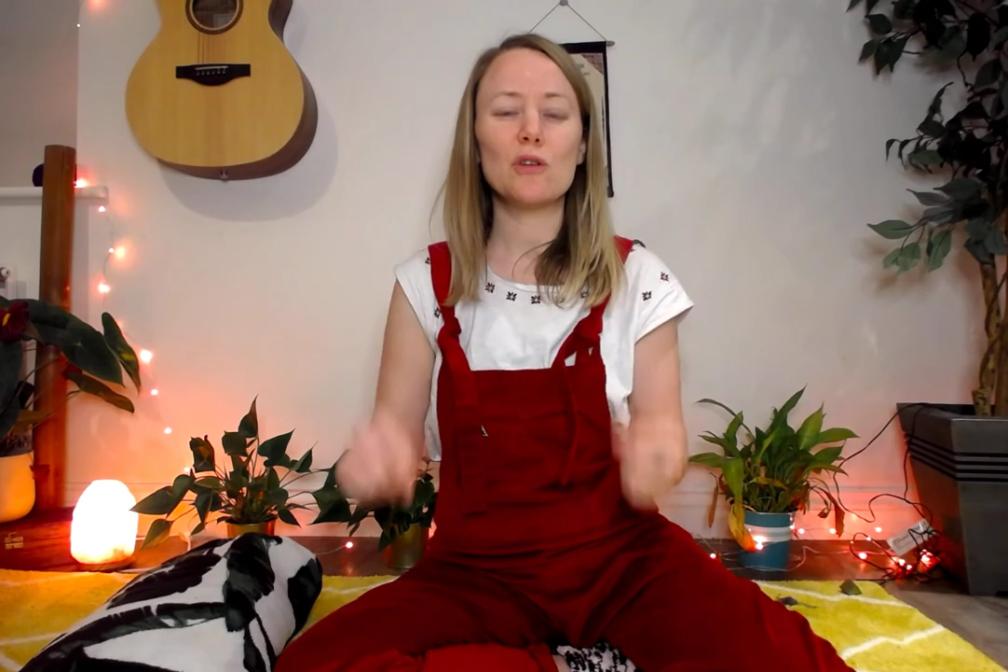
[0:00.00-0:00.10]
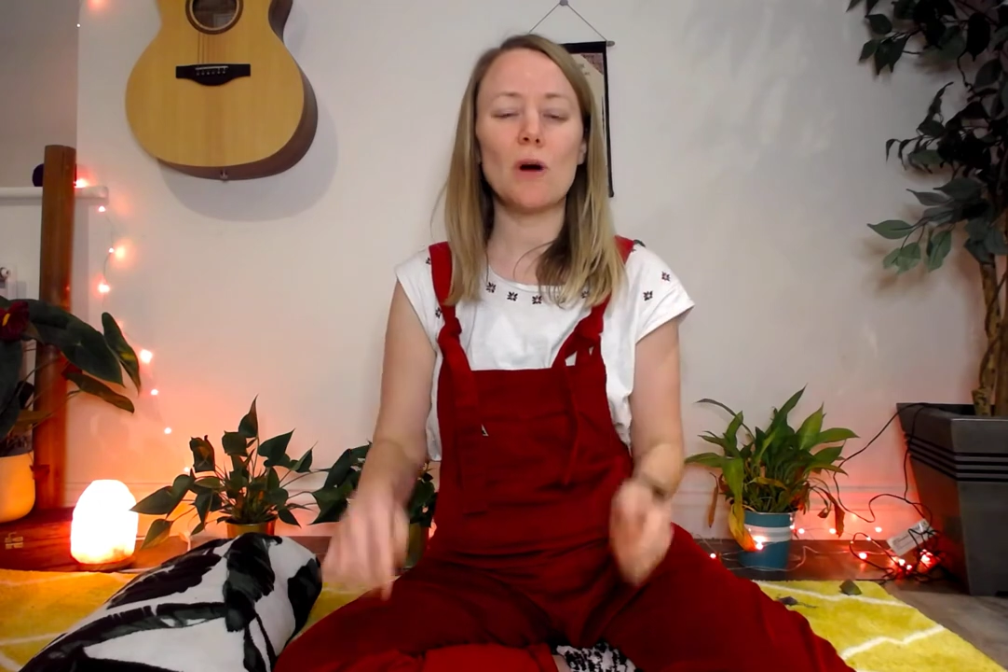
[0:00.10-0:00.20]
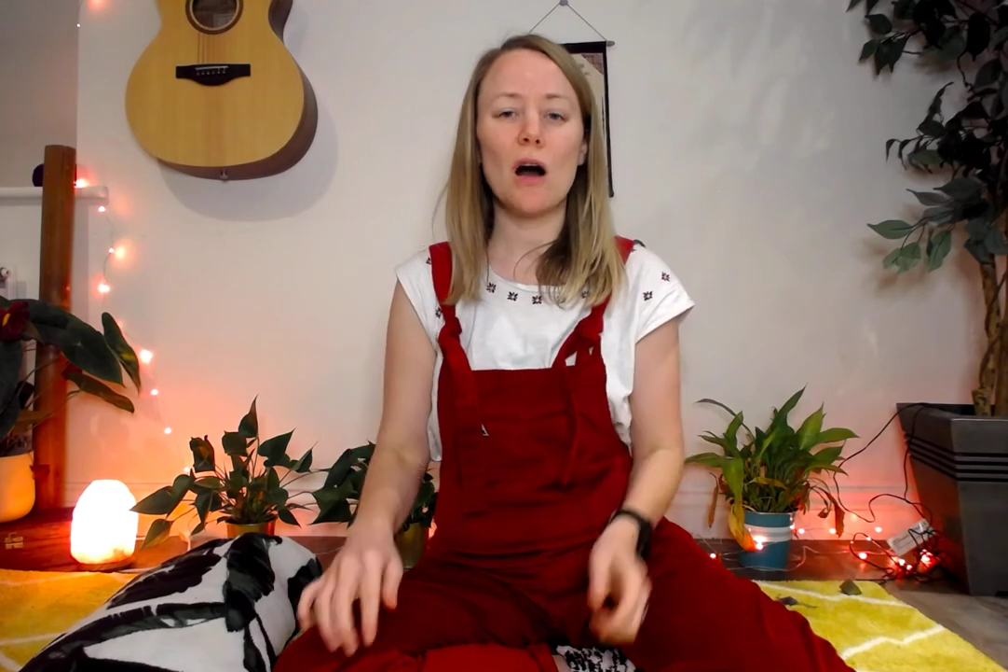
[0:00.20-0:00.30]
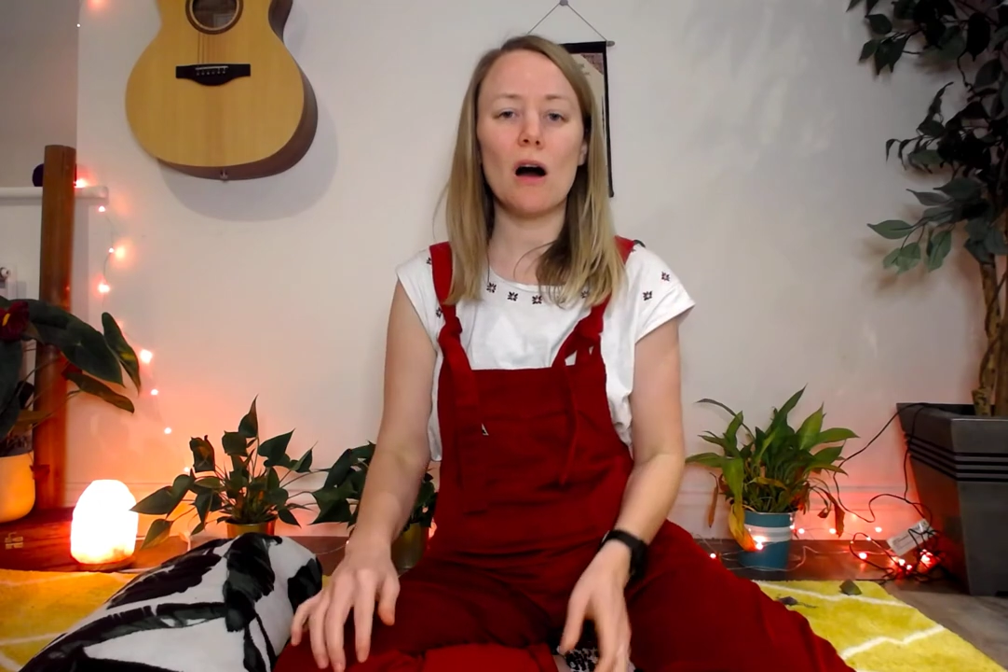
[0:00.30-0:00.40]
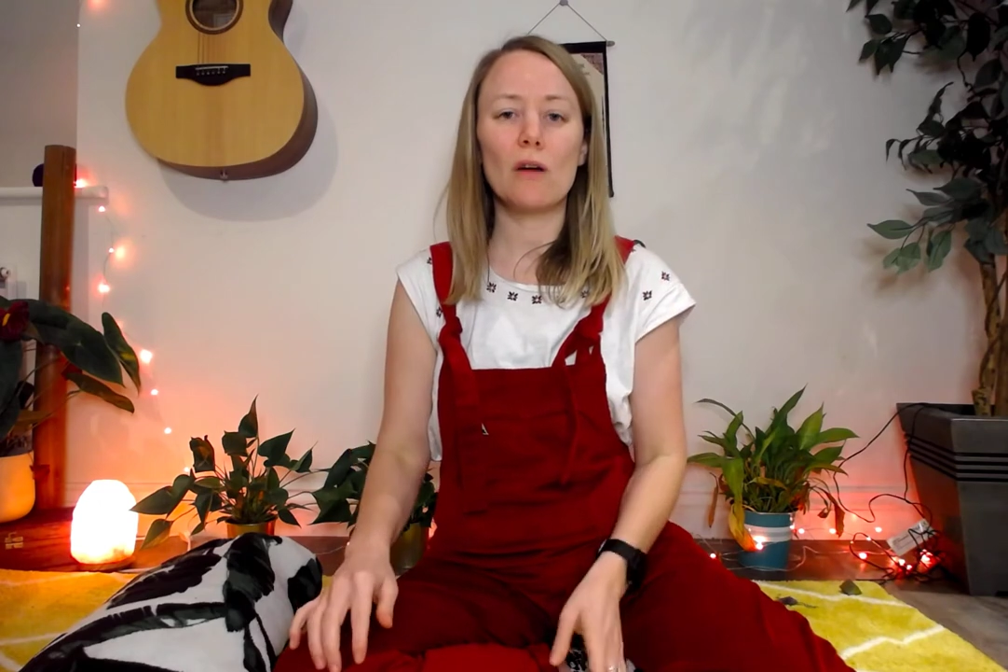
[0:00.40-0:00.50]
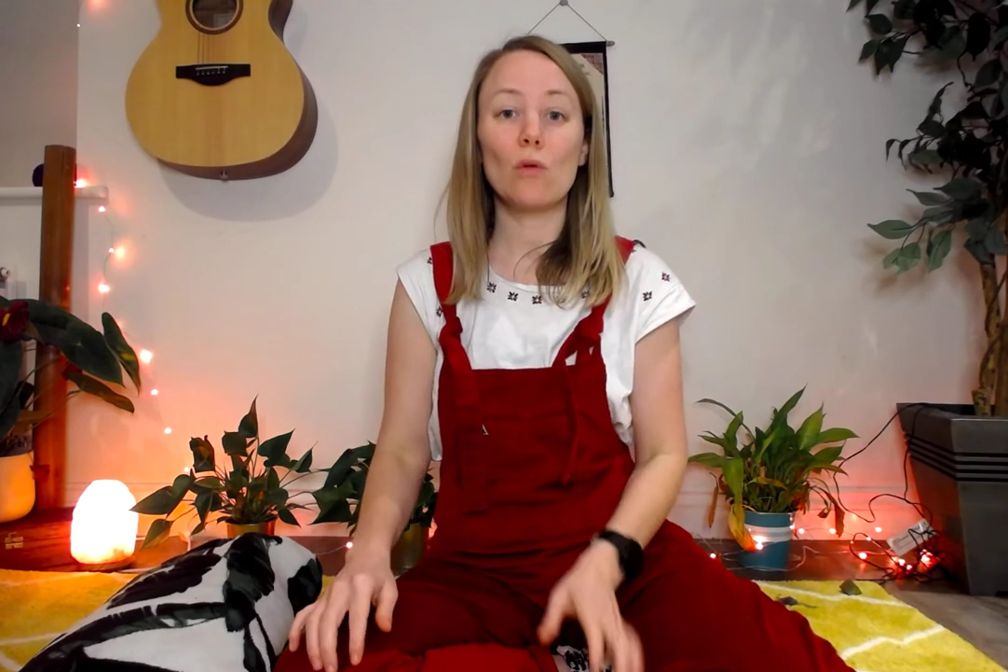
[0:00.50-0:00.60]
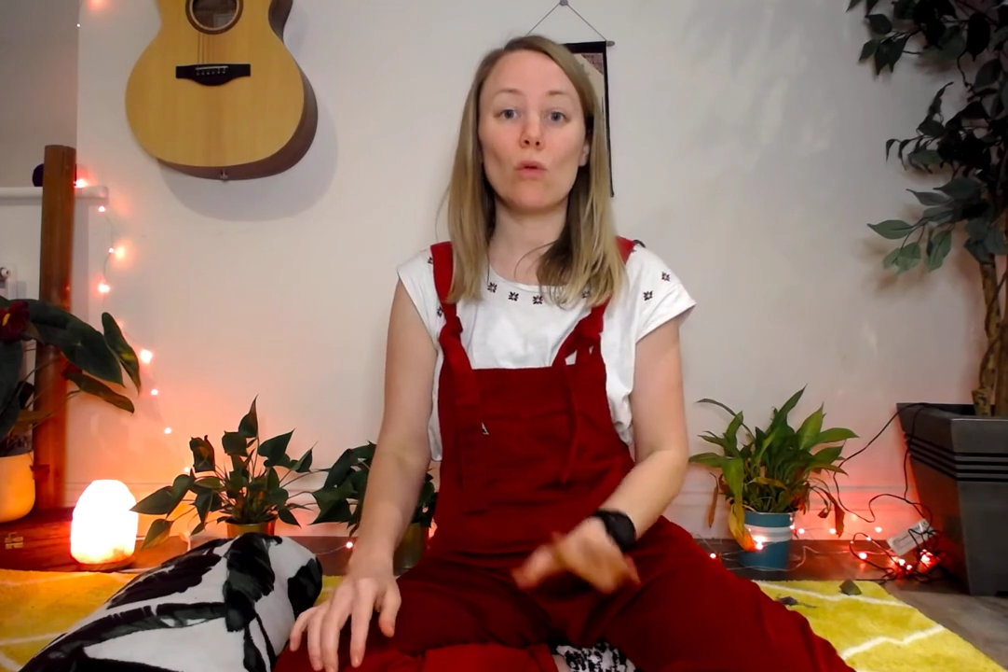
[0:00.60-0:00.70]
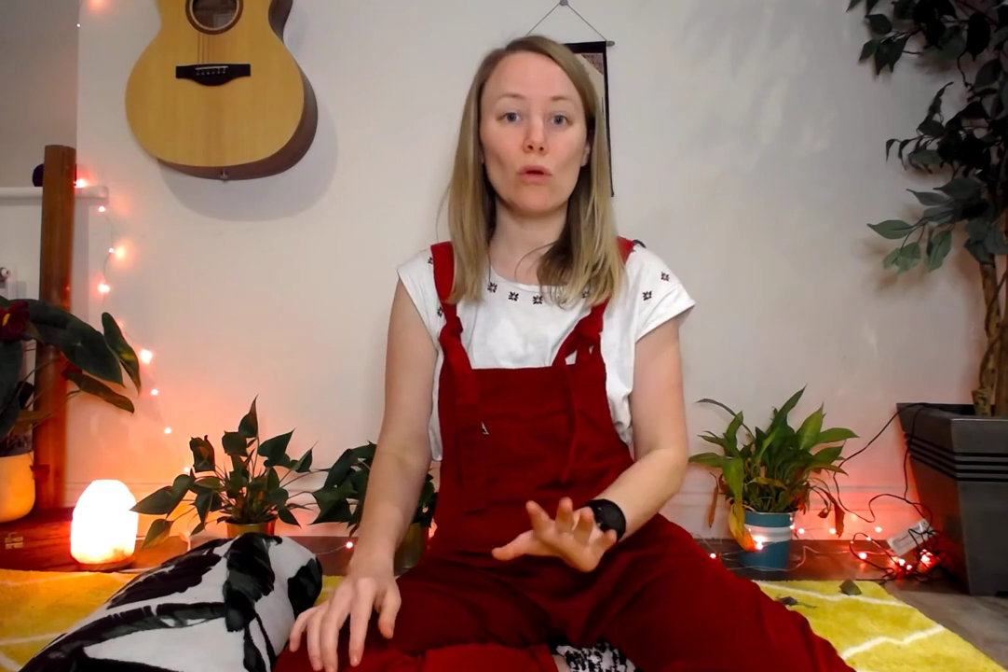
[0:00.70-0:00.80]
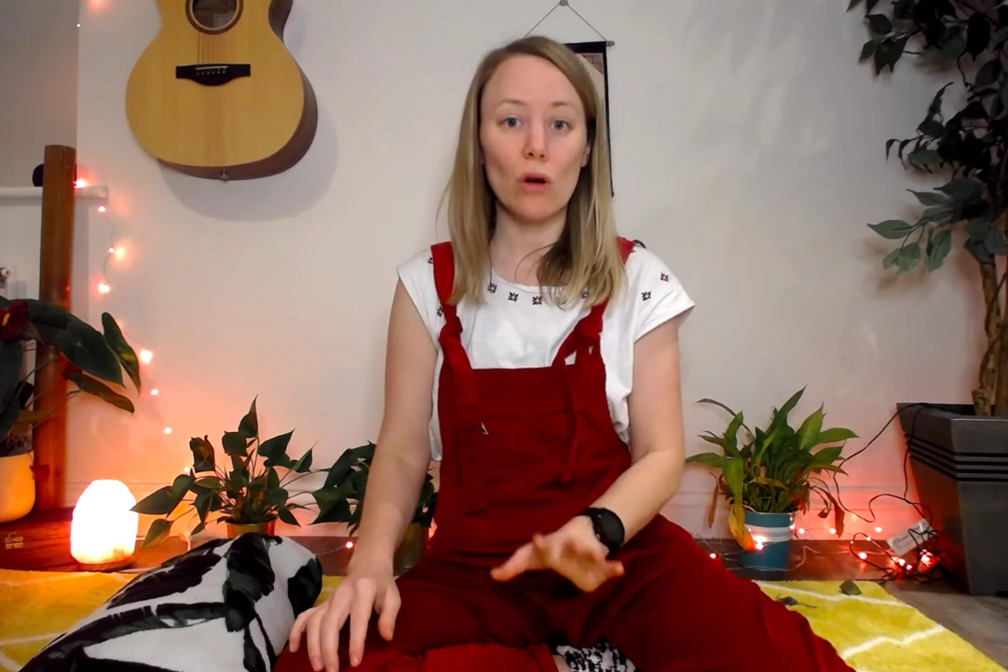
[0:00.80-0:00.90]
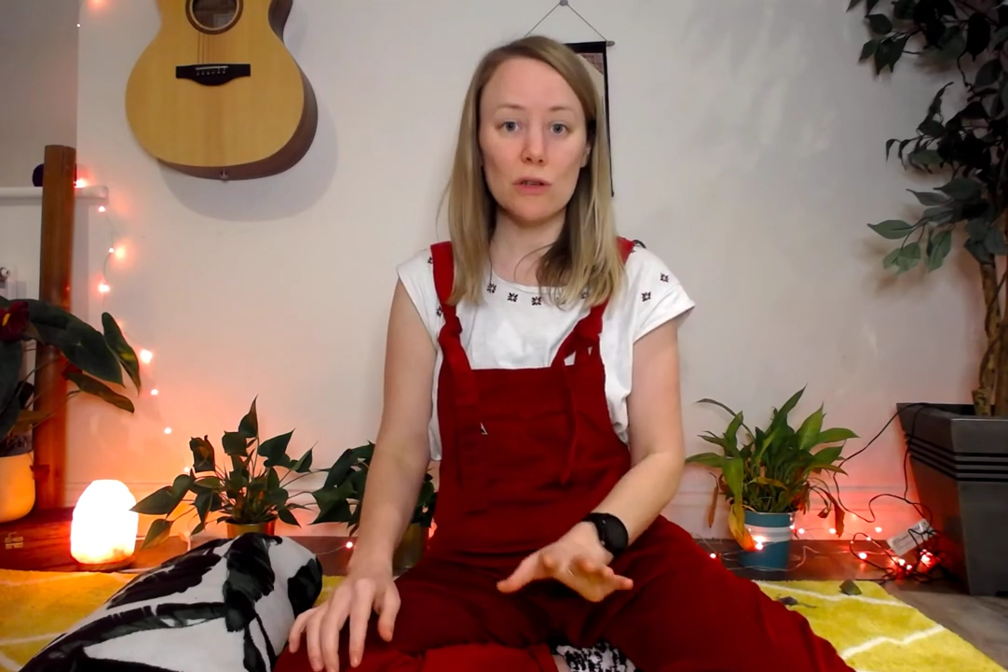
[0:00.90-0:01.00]
hard or
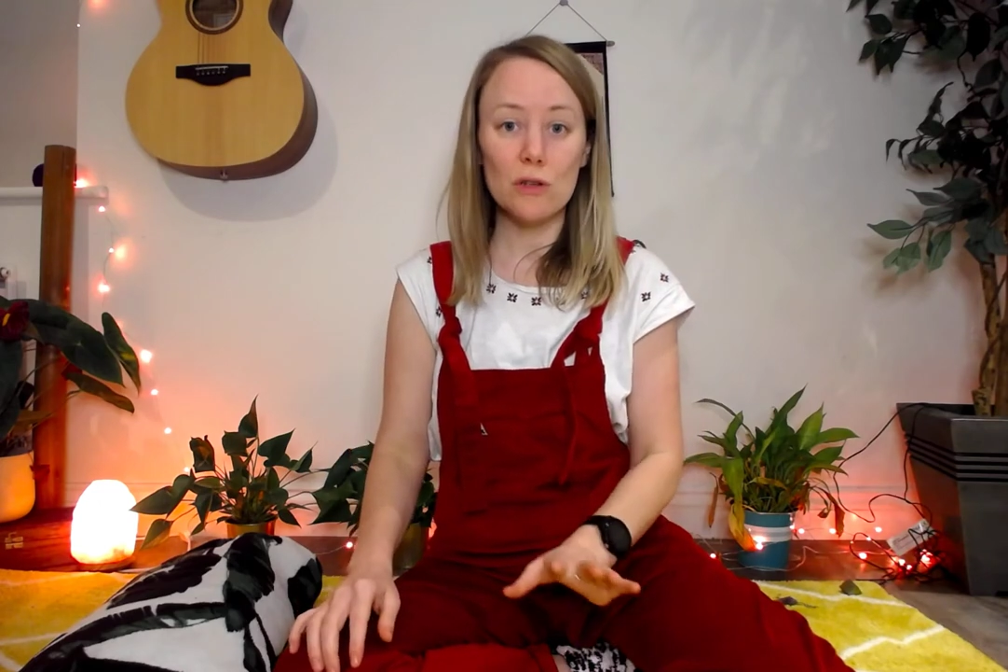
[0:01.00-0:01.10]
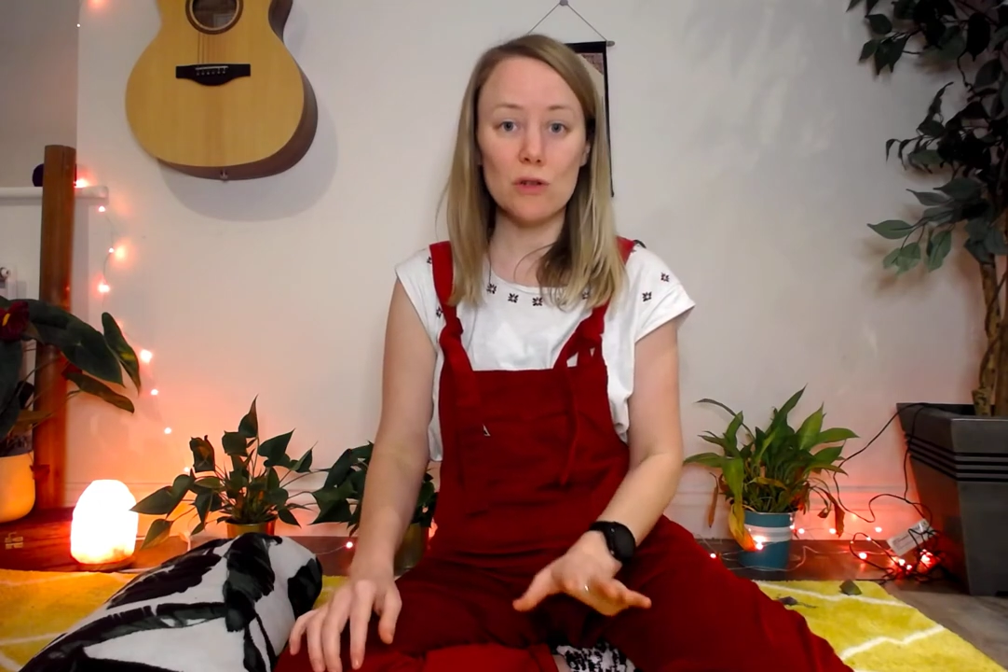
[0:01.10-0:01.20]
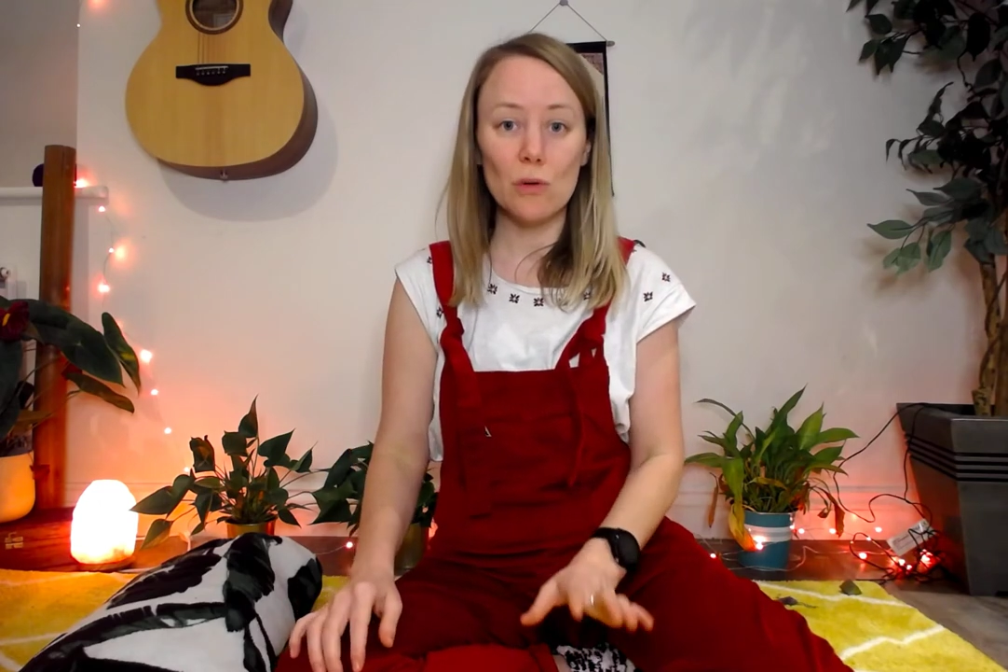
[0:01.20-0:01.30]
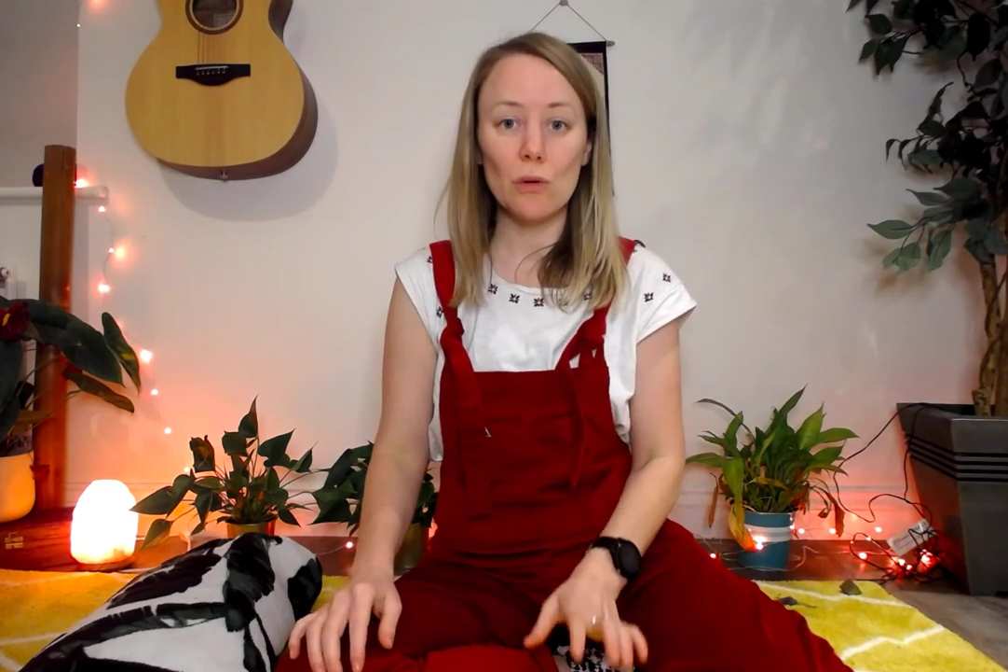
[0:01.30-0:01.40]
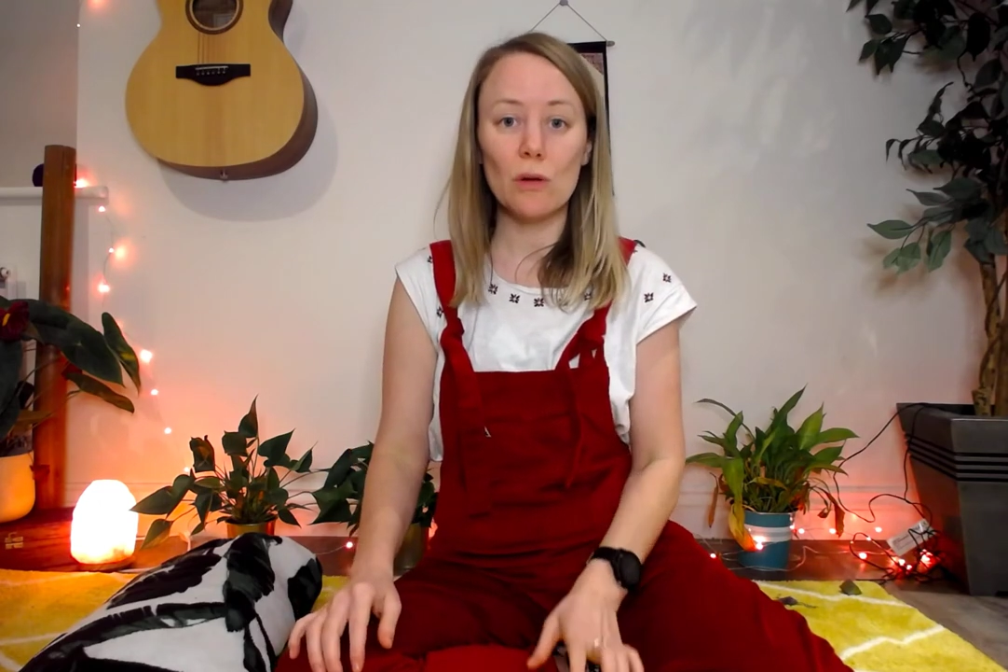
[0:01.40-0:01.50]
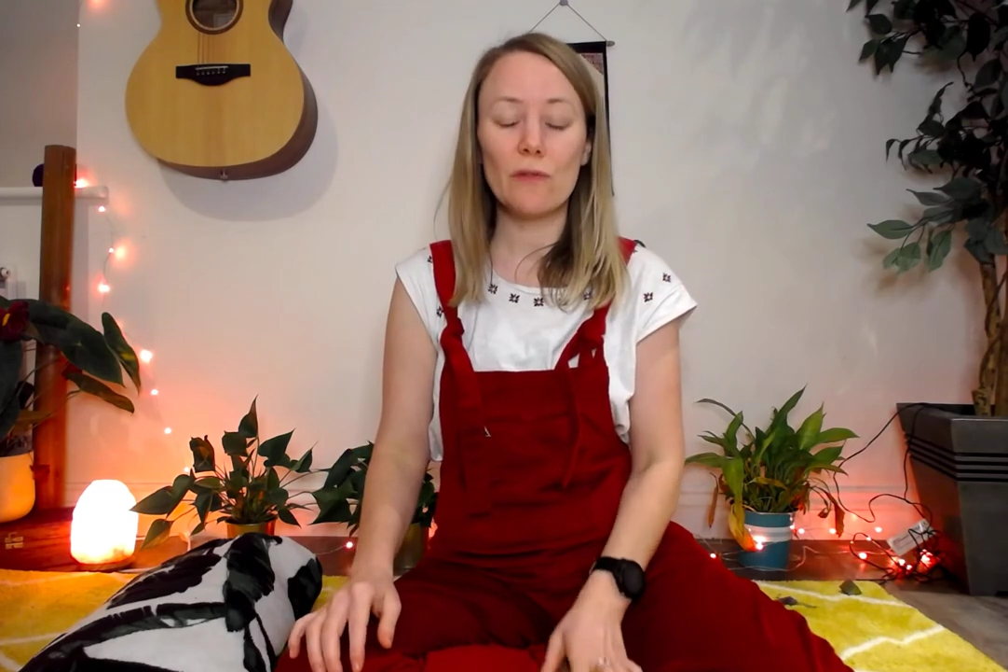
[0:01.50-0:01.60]
not at all.